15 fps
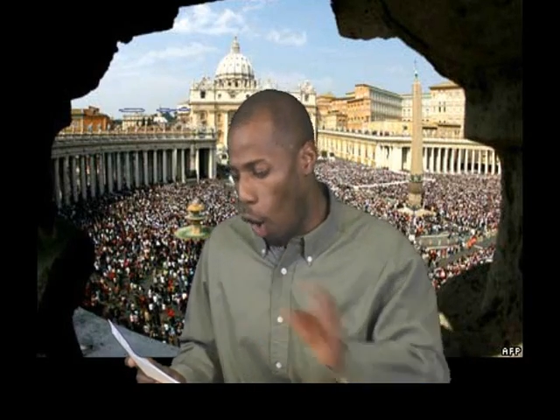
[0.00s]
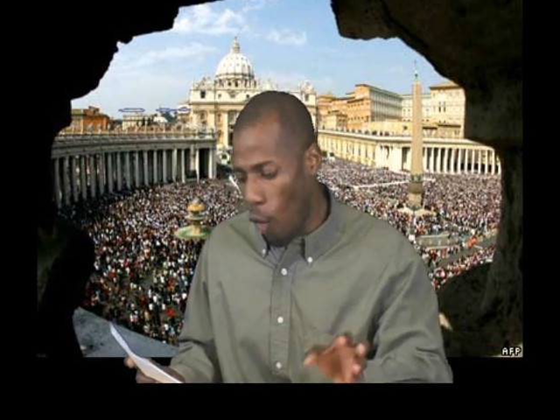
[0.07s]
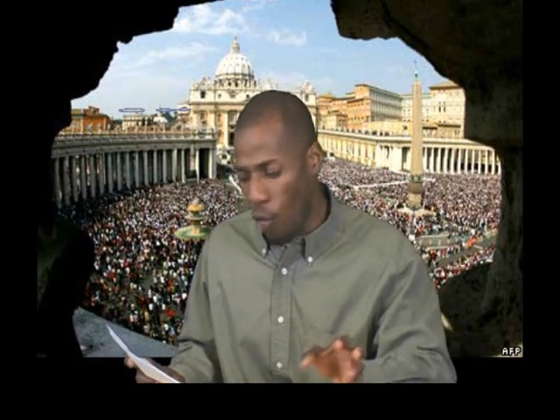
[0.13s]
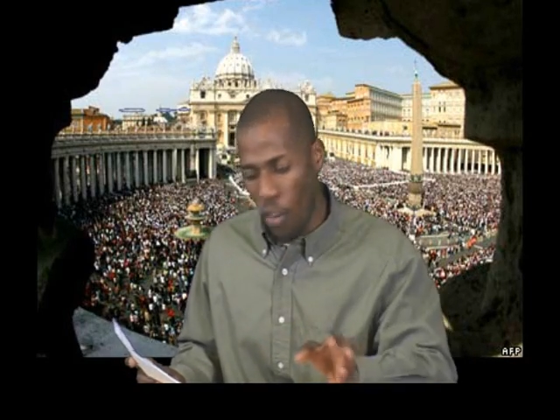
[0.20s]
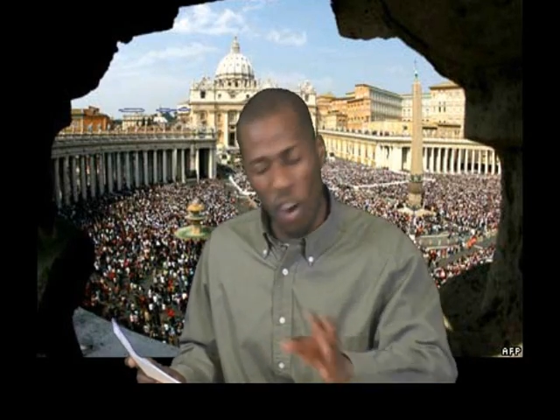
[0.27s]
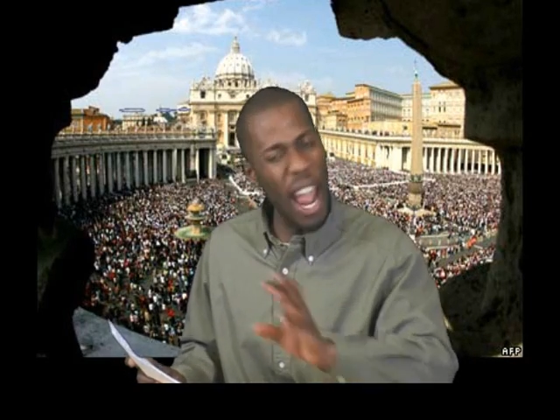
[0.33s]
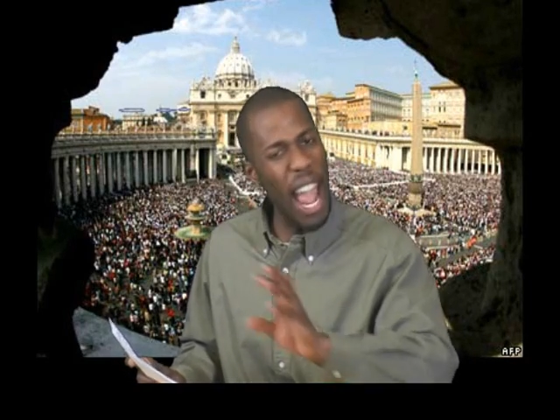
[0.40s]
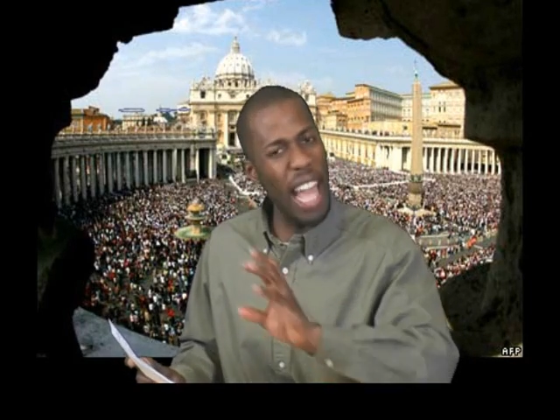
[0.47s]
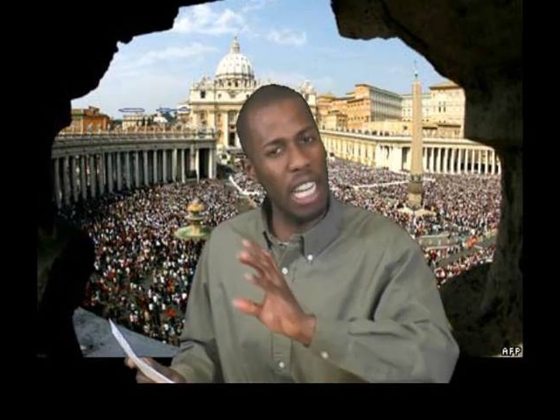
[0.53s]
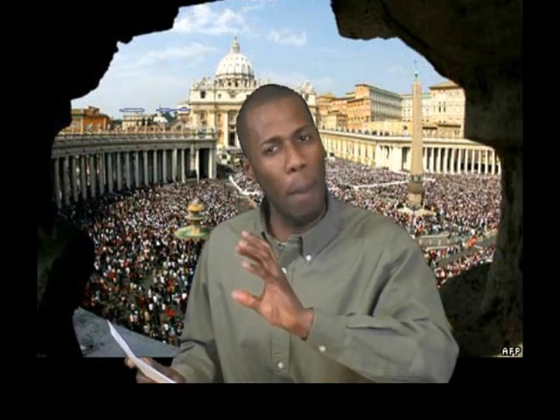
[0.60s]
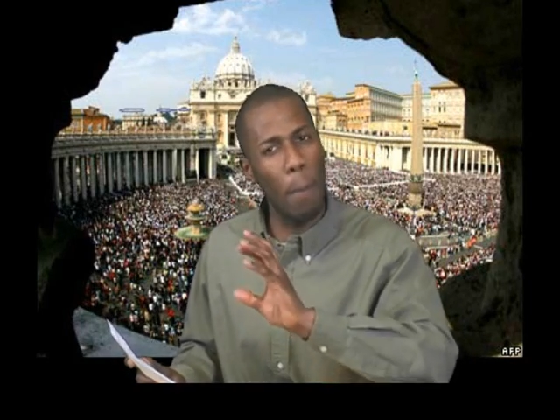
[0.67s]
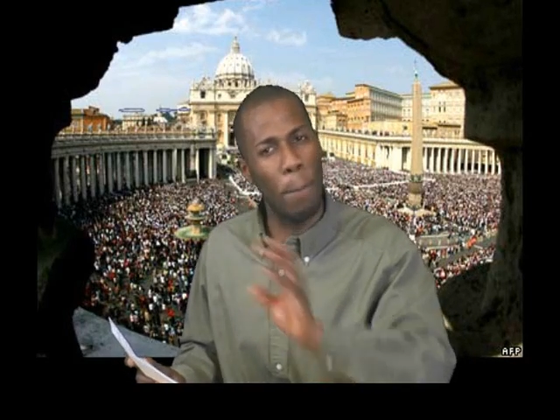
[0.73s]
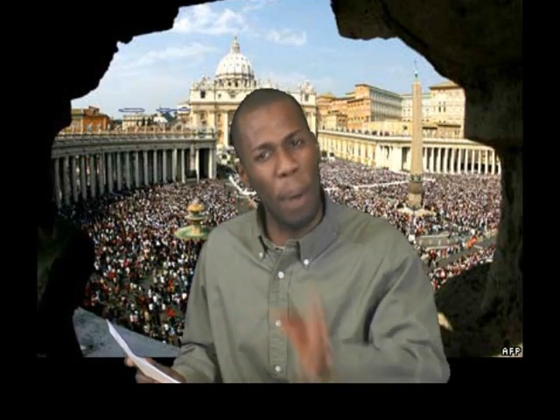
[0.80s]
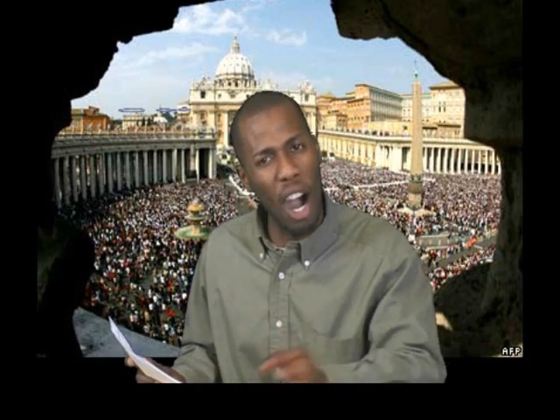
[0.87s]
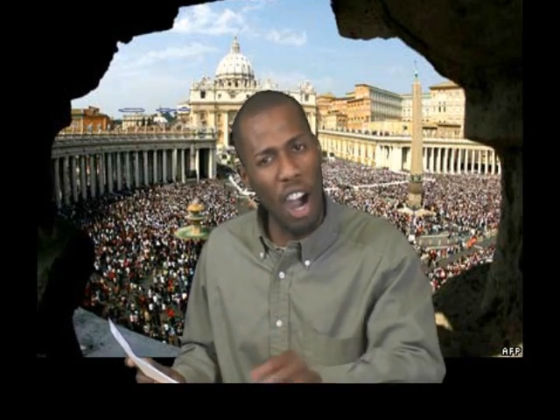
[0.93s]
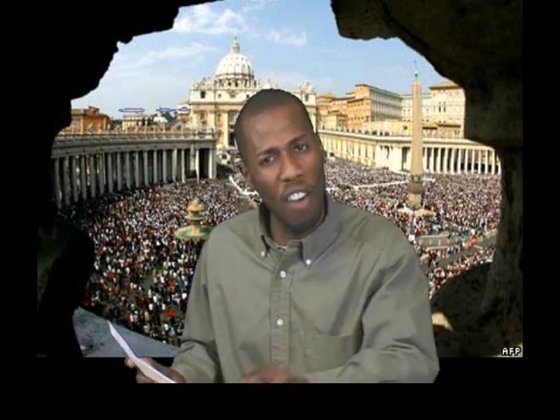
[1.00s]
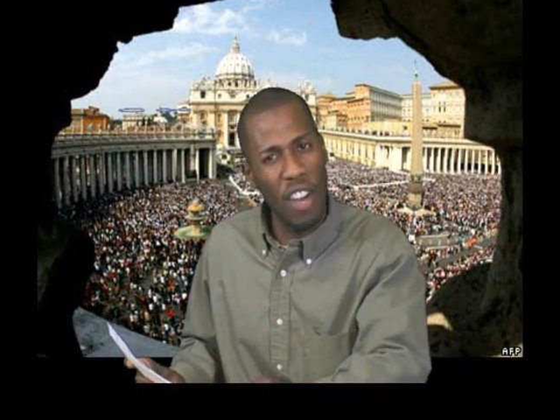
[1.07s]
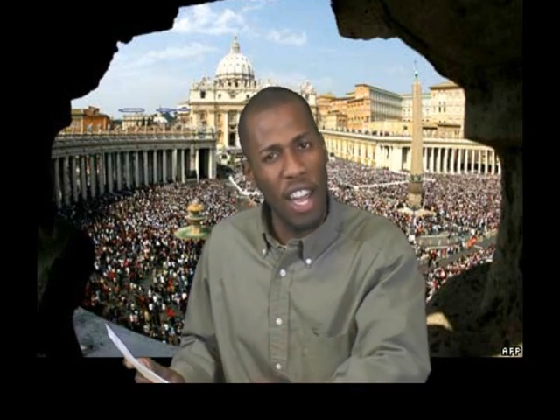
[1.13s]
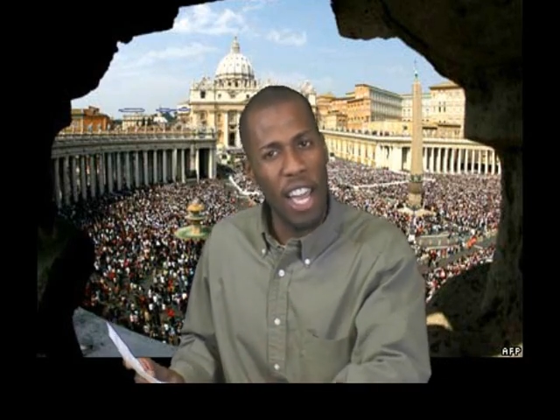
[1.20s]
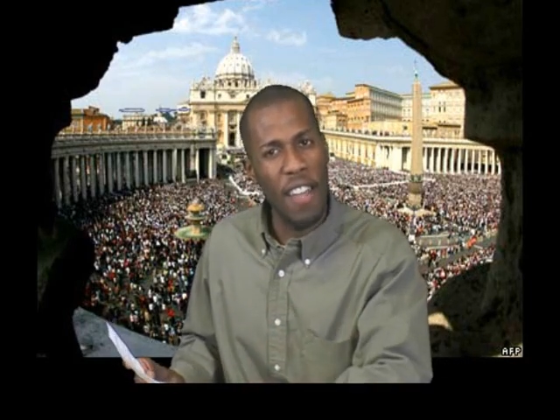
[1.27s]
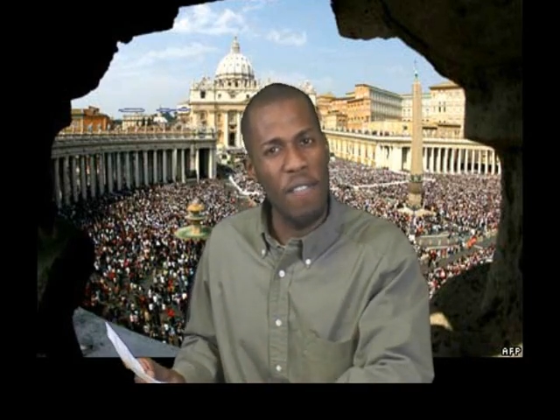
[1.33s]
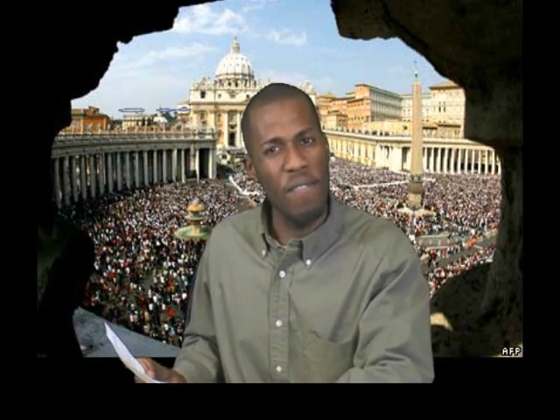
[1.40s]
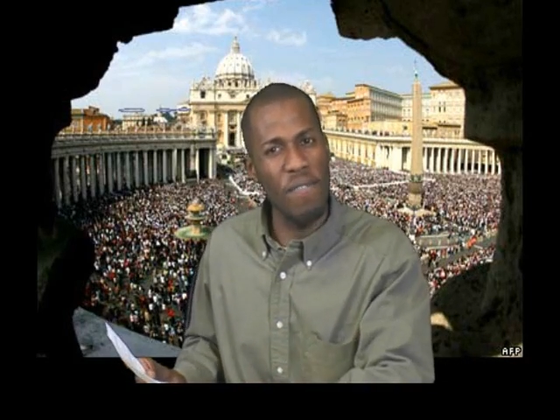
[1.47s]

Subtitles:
over and above